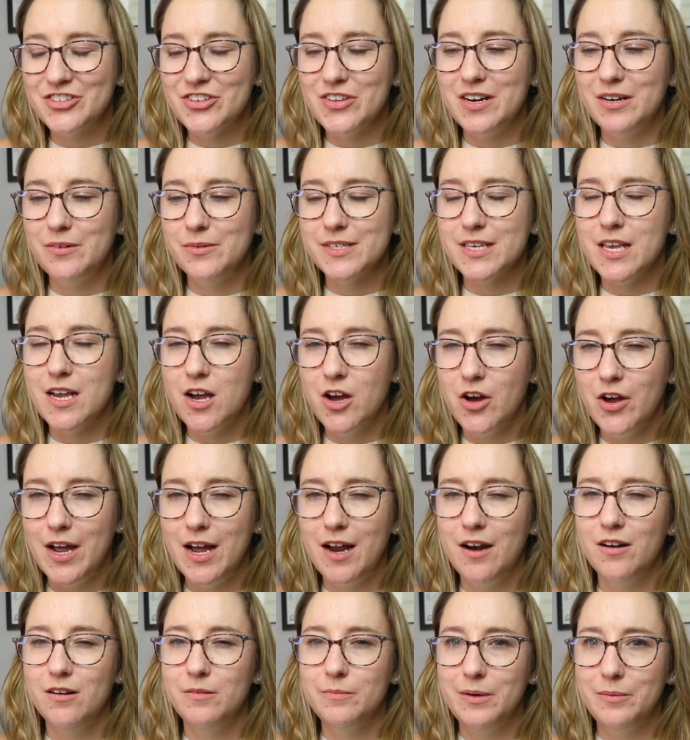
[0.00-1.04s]
So then I was like, oh
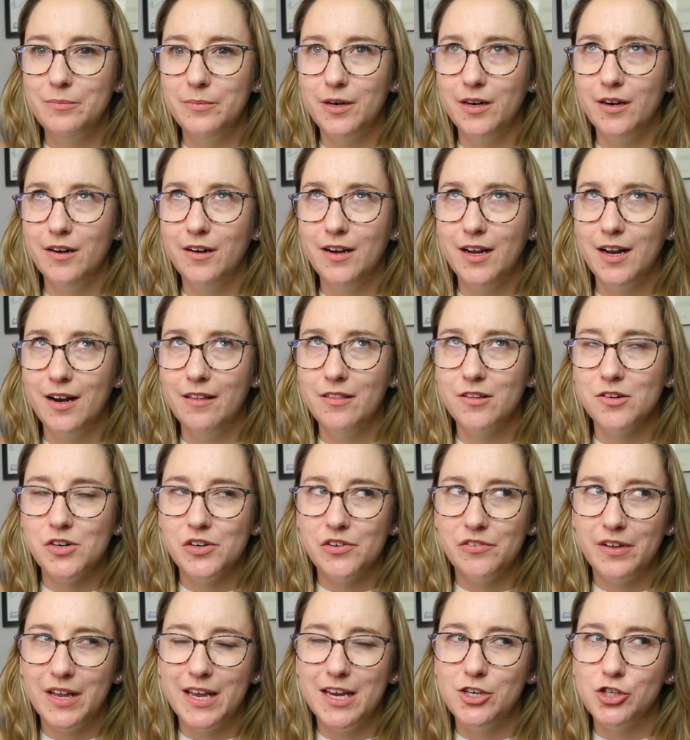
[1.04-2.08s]
yeah, I remember getting the
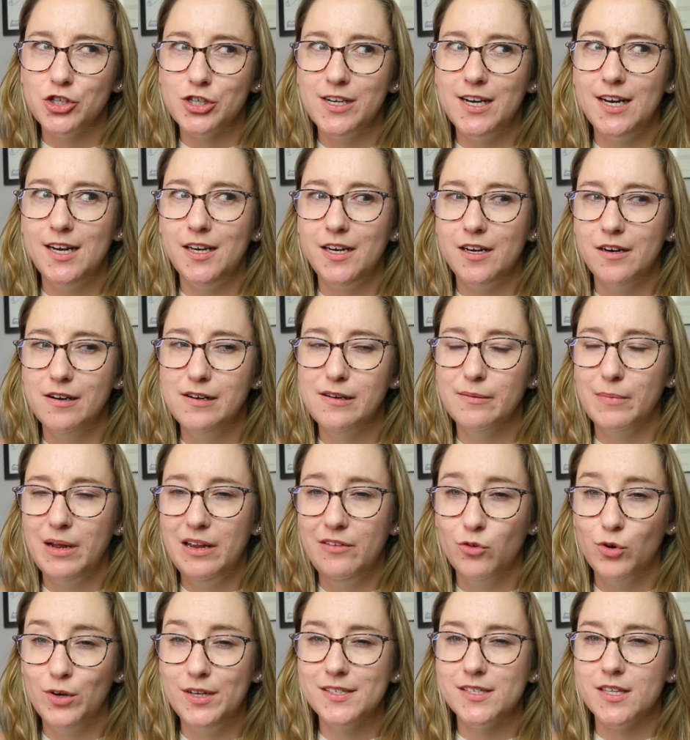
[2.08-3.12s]
notification and hearing
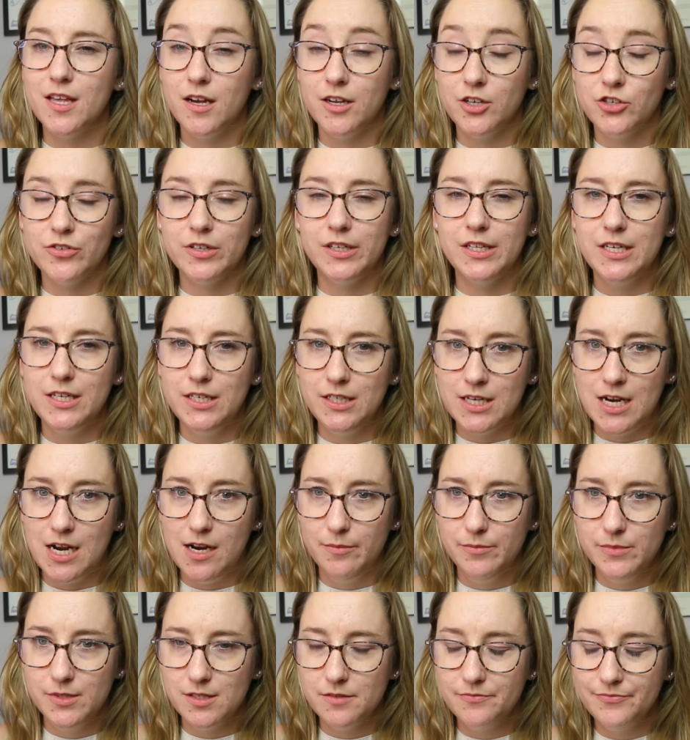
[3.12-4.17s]
my voice like a trillion
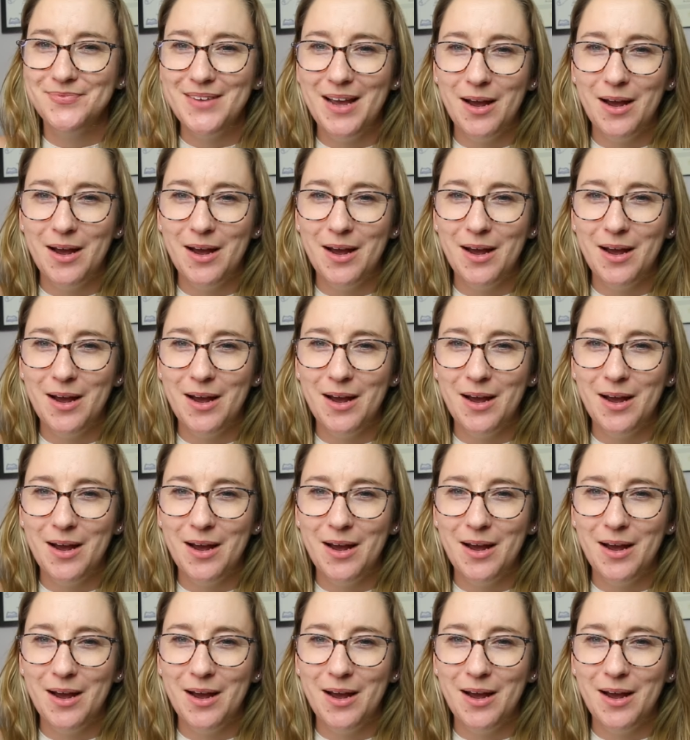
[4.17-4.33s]
times.